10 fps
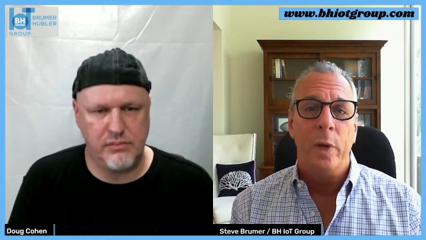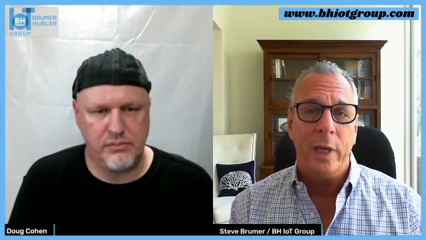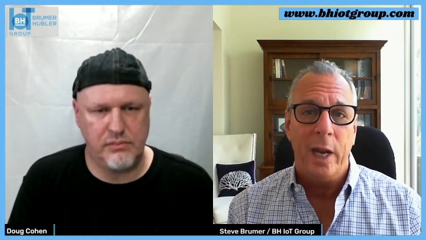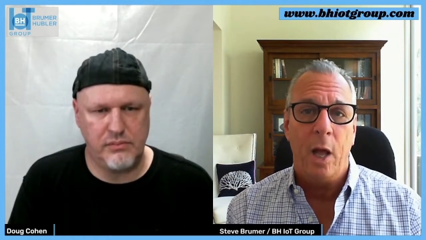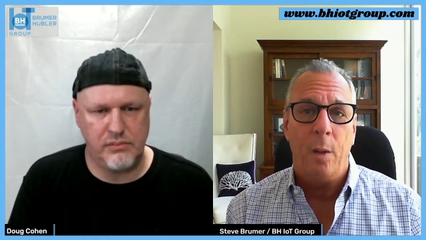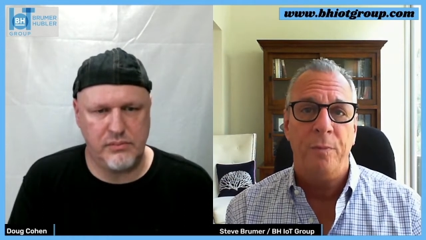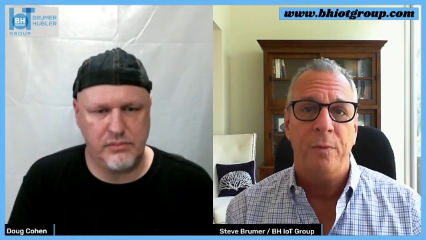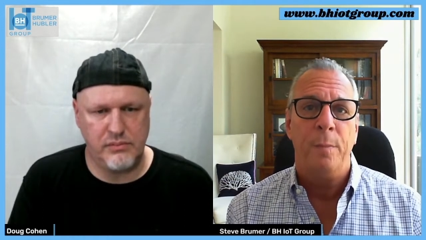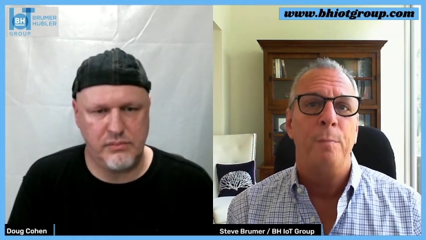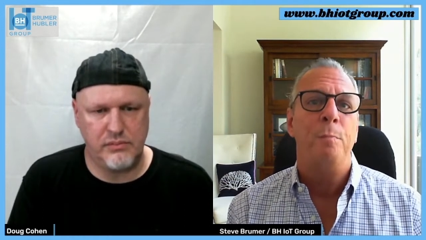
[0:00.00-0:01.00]
Speaker 1: we can
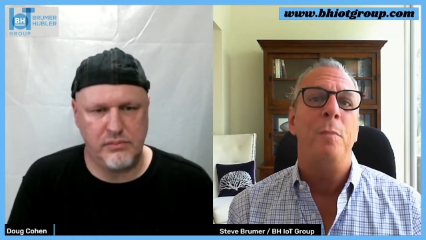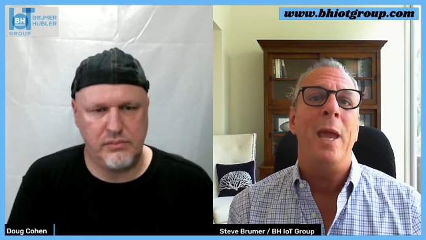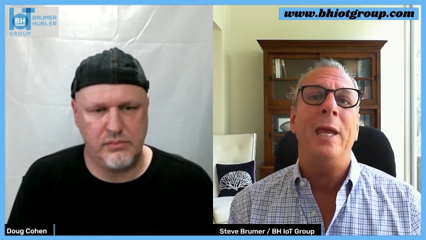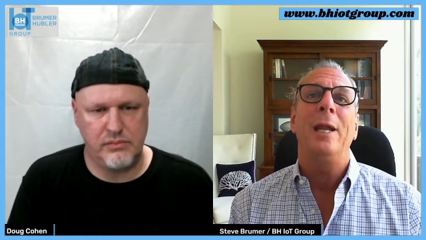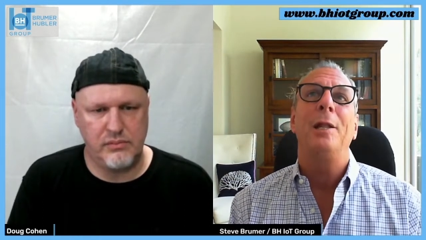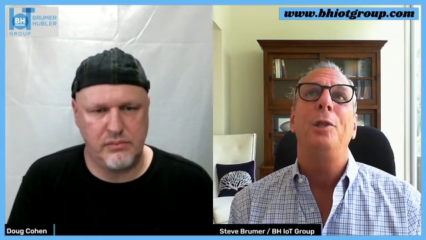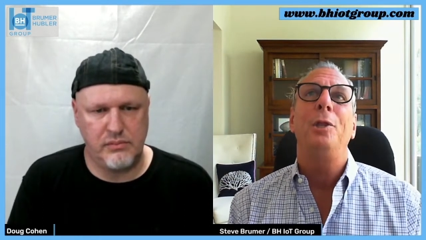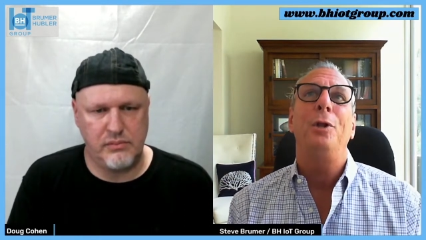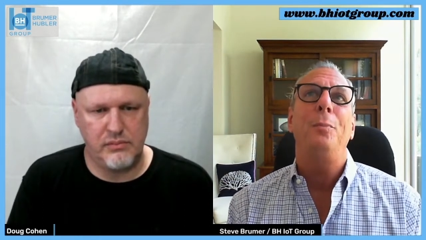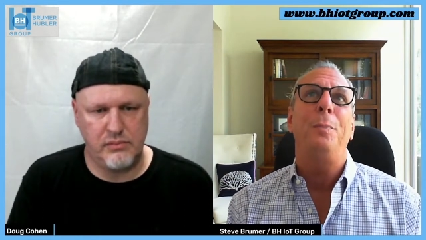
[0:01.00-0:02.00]
help make it a
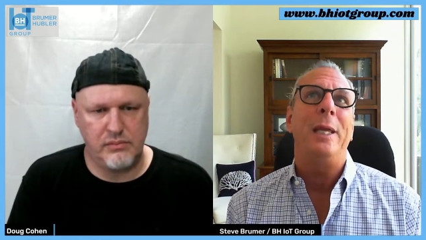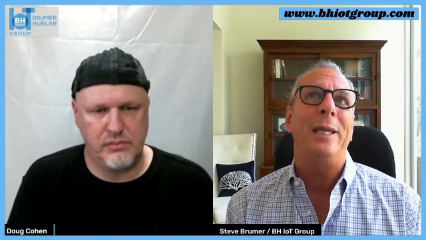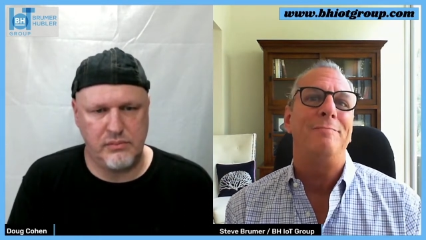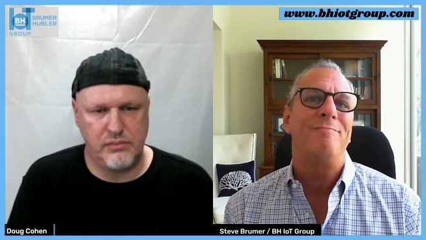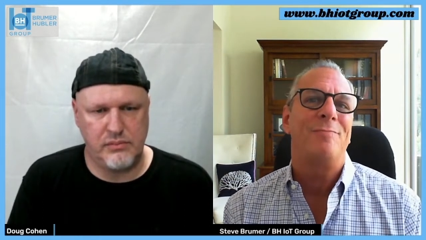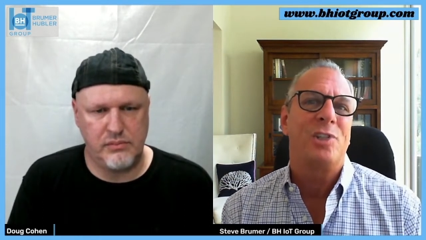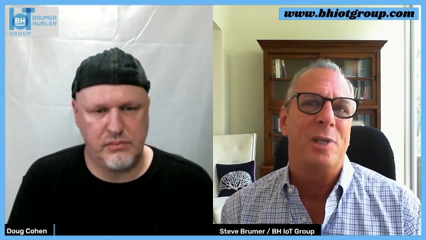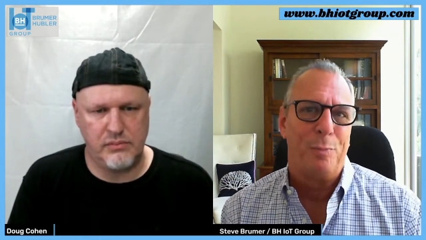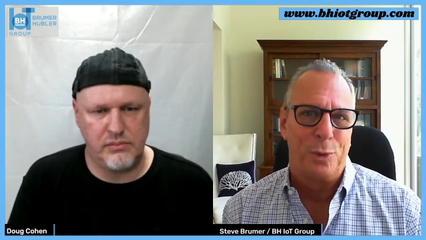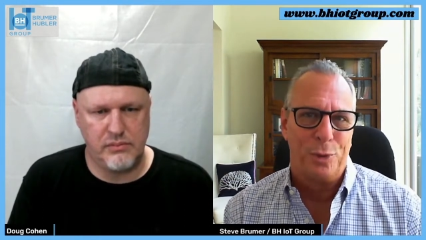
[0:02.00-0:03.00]
little bit
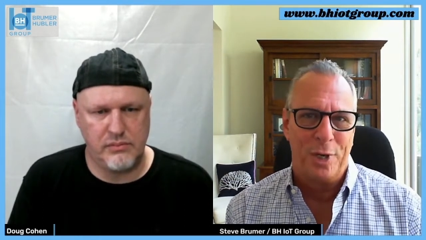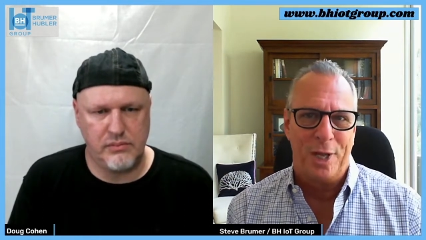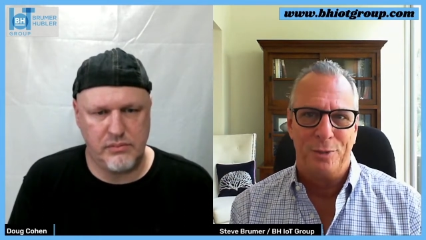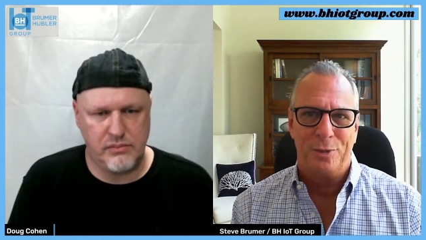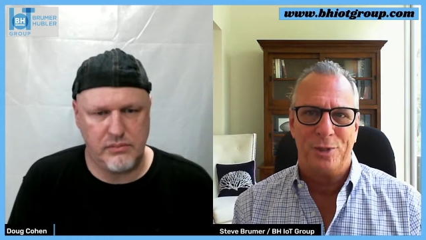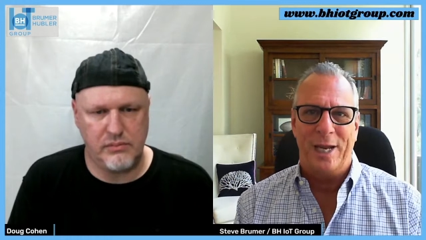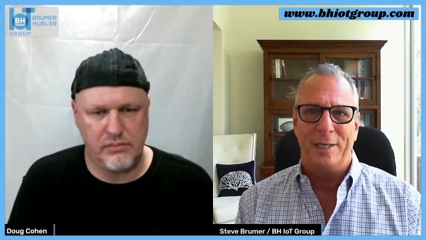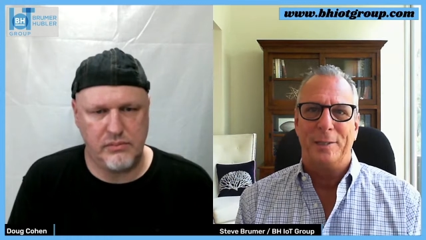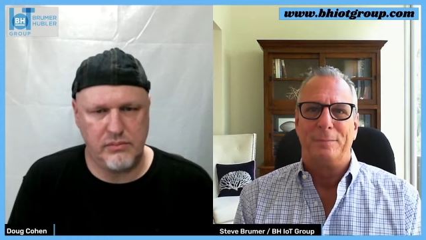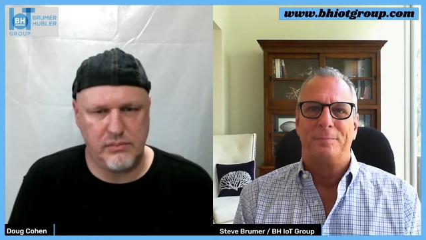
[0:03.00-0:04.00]
simpler to understand.